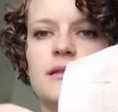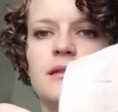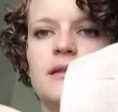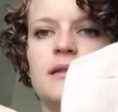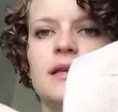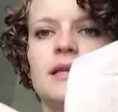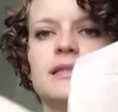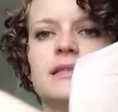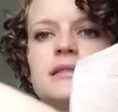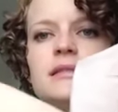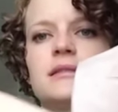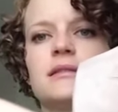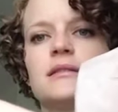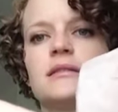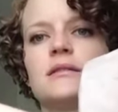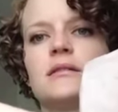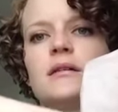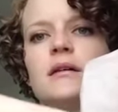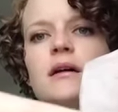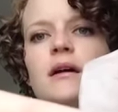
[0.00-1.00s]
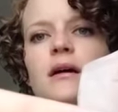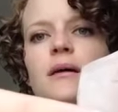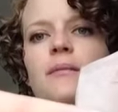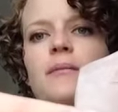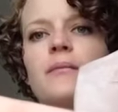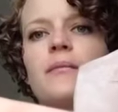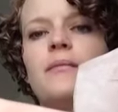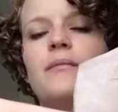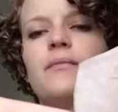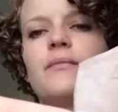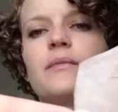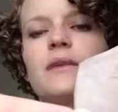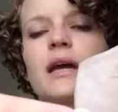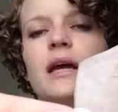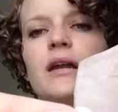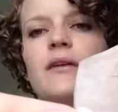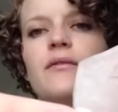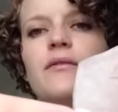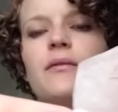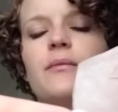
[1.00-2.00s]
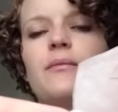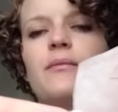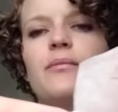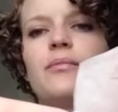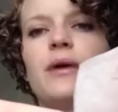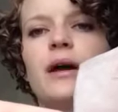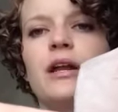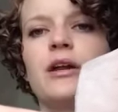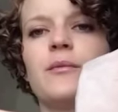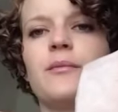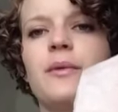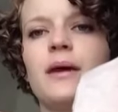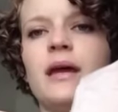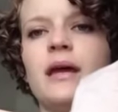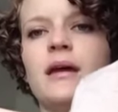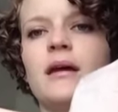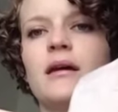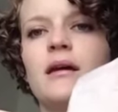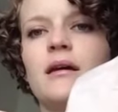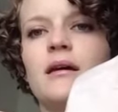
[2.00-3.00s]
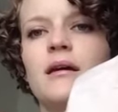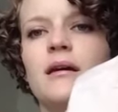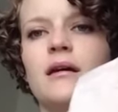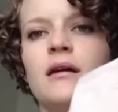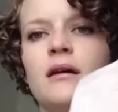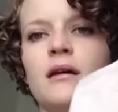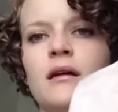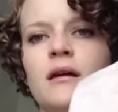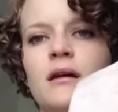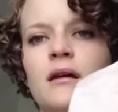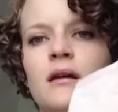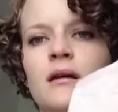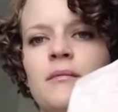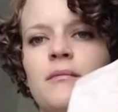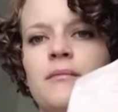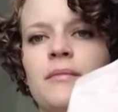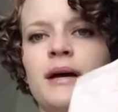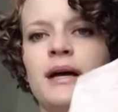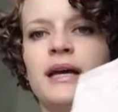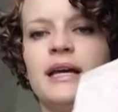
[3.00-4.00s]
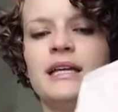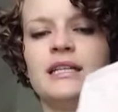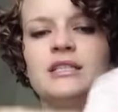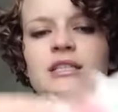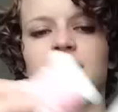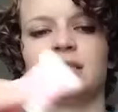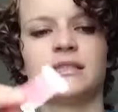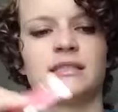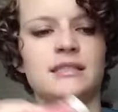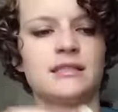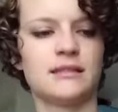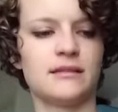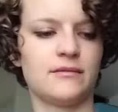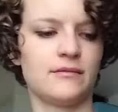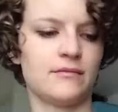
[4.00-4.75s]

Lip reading: this kind of brighter pink, but it just,